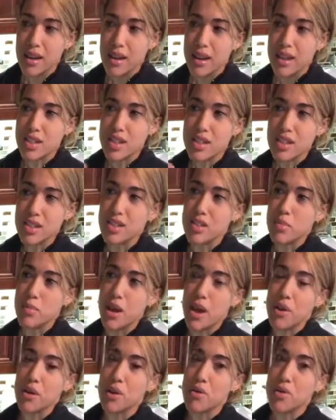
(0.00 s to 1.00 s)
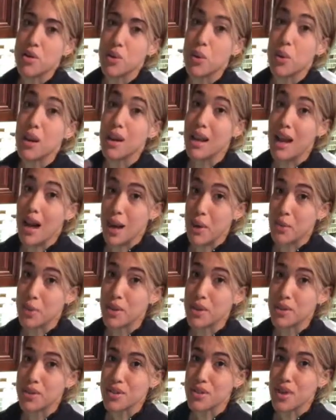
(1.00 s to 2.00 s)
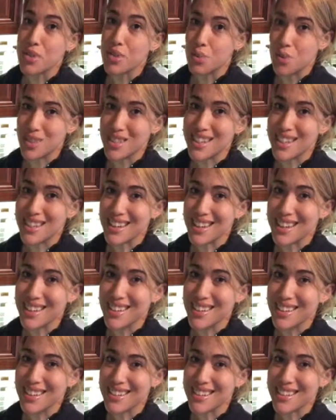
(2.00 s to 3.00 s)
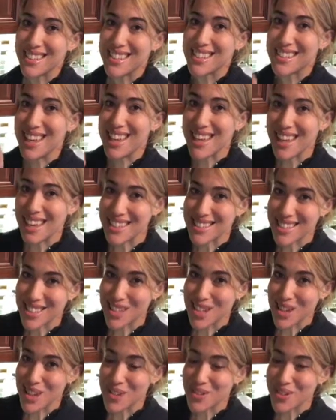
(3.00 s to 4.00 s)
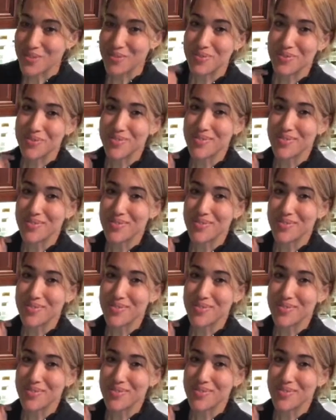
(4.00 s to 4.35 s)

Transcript: It's just a matter of you allowing yourself once again to say yes to you,